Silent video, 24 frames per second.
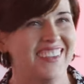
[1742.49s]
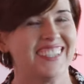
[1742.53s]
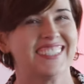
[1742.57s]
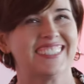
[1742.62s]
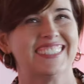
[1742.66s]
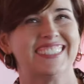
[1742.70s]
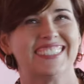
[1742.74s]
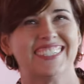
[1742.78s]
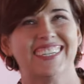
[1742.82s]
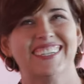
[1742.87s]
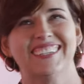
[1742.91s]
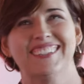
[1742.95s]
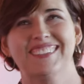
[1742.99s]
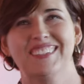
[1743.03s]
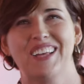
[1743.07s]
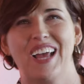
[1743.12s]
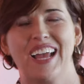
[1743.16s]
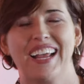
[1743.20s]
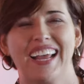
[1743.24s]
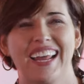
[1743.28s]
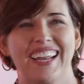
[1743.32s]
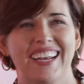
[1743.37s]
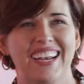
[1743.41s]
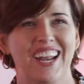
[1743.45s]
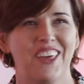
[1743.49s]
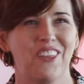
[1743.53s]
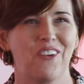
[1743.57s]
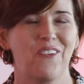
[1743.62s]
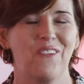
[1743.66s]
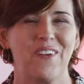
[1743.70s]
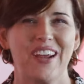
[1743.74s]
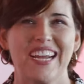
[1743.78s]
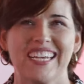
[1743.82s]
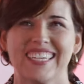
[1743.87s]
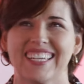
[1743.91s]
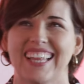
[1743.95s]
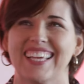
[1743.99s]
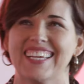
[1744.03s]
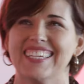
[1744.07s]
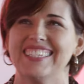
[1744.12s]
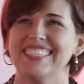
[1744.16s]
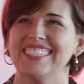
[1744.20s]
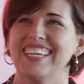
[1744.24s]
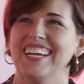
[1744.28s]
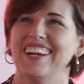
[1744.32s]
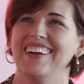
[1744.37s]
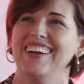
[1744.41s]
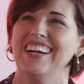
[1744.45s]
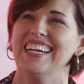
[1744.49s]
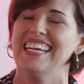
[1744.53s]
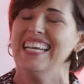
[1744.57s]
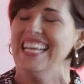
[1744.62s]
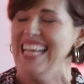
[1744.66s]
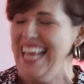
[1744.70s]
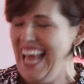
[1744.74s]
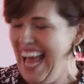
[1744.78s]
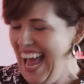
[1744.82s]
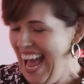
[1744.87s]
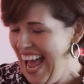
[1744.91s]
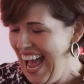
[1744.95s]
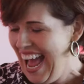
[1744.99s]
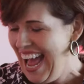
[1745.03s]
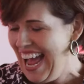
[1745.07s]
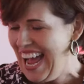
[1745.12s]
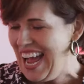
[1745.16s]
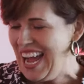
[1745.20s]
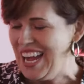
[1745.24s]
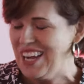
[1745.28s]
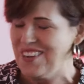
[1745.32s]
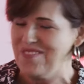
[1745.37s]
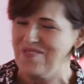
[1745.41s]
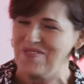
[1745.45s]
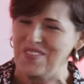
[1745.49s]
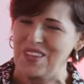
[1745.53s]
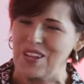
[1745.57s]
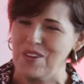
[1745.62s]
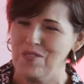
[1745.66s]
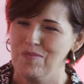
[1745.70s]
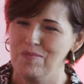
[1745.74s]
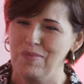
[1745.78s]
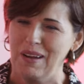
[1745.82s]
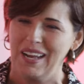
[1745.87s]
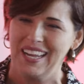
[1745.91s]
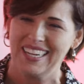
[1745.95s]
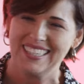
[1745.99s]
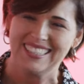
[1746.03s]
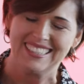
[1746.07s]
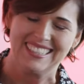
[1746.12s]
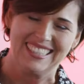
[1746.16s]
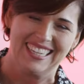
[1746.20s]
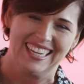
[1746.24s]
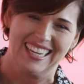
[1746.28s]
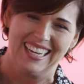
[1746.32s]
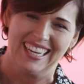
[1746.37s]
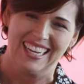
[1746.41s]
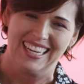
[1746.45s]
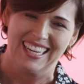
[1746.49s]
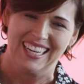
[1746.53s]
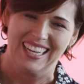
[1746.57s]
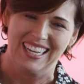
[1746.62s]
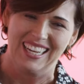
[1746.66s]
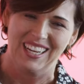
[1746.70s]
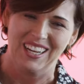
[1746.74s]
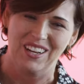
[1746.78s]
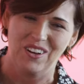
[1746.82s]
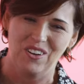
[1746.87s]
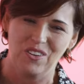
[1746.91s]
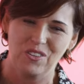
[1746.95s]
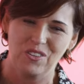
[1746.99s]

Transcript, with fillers: this. No worries. I got another week till I can share it. um, but uh,